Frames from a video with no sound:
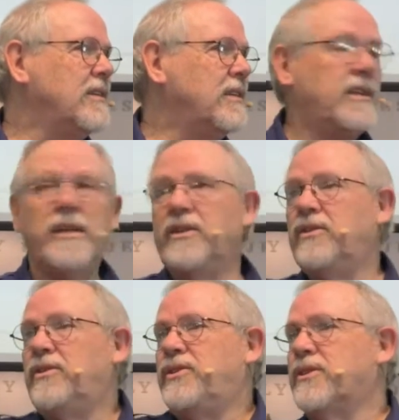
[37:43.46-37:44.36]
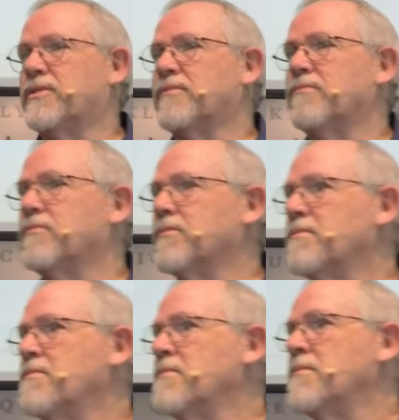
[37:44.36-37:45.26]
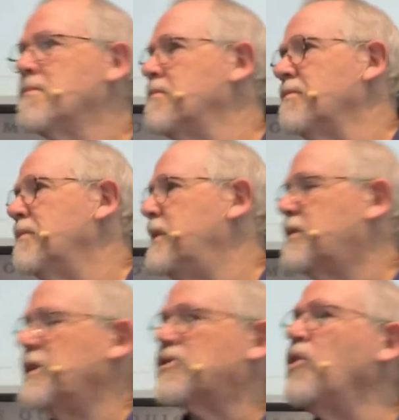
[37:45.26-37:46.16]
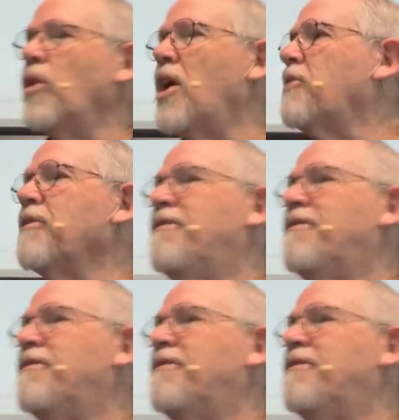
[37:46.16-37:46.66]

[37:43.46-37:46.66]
You, you just, it, it's no longer